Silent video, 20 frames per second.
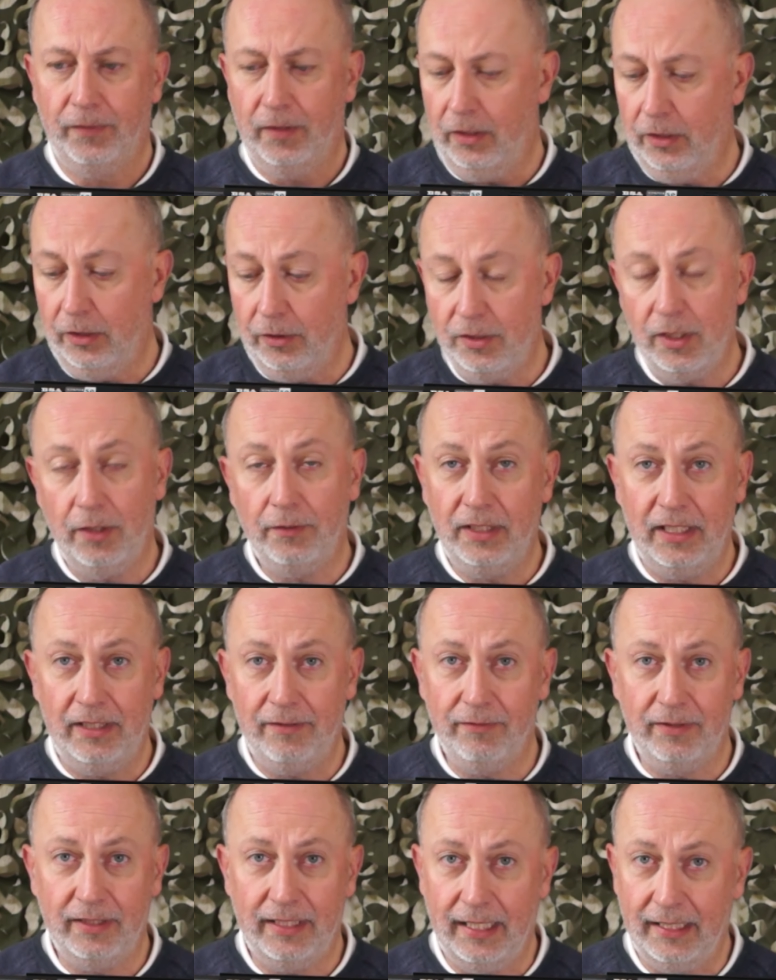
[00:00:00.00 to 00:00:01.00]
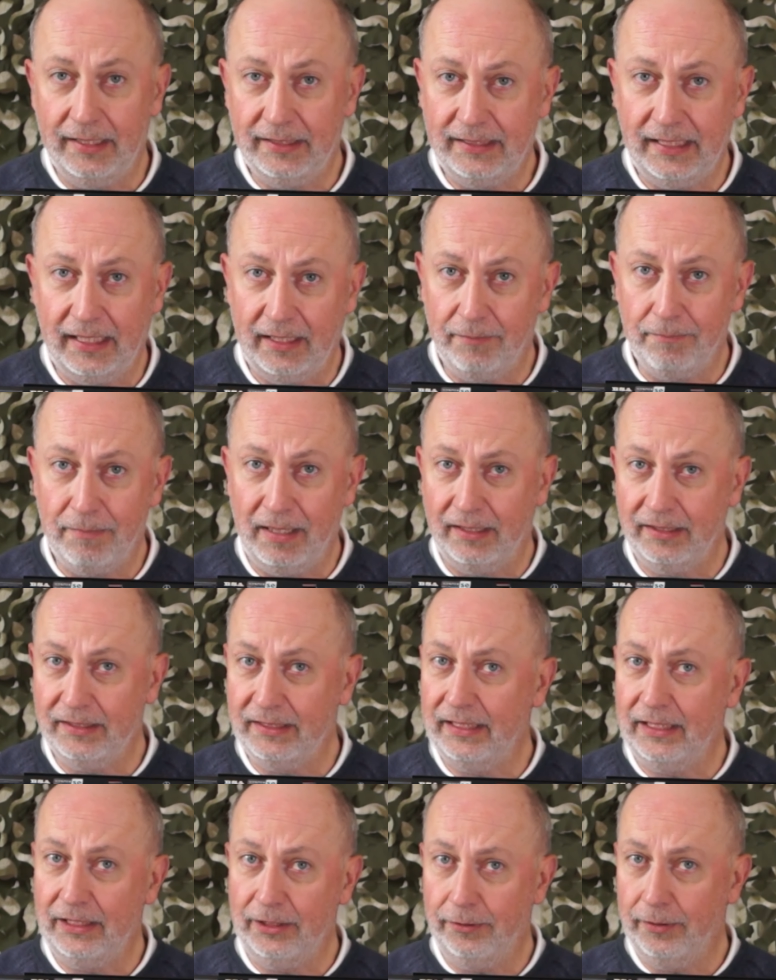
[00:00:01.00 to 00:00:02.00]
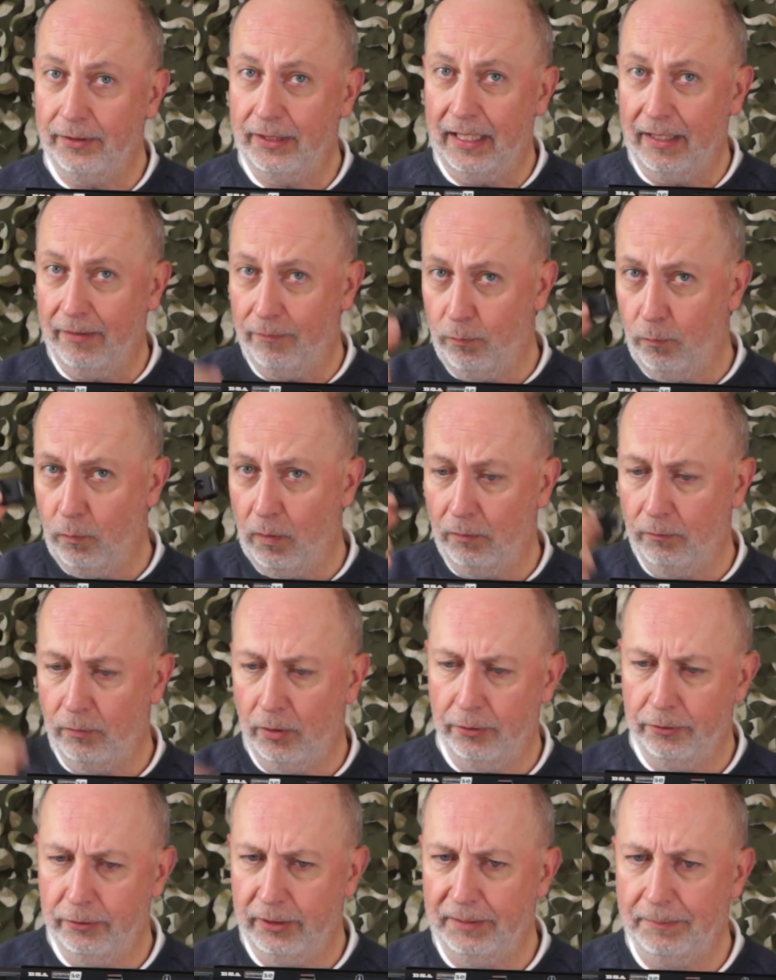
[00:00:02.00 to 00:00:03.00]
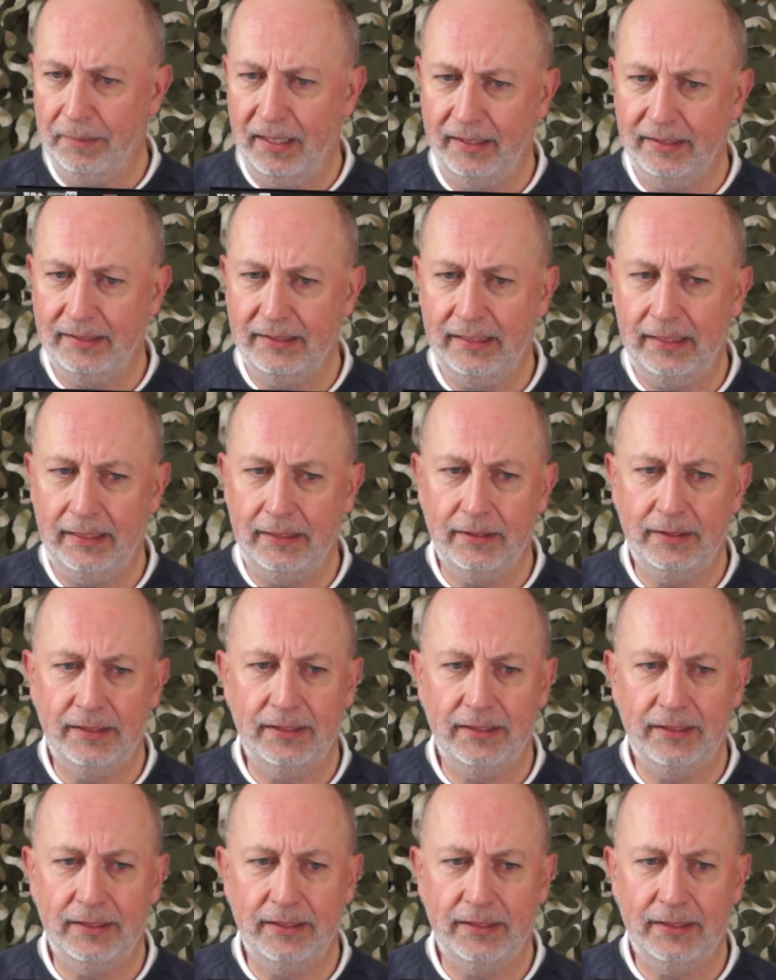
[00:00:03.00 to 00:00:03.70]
You don't even get a second magazine, you only have one rotary magazine.